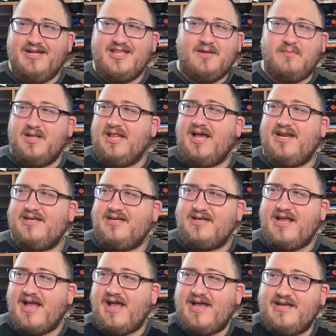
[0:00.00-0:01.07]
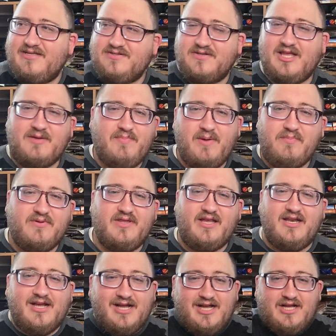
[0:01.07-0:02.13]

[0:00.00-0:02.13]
the melodica guys or like people that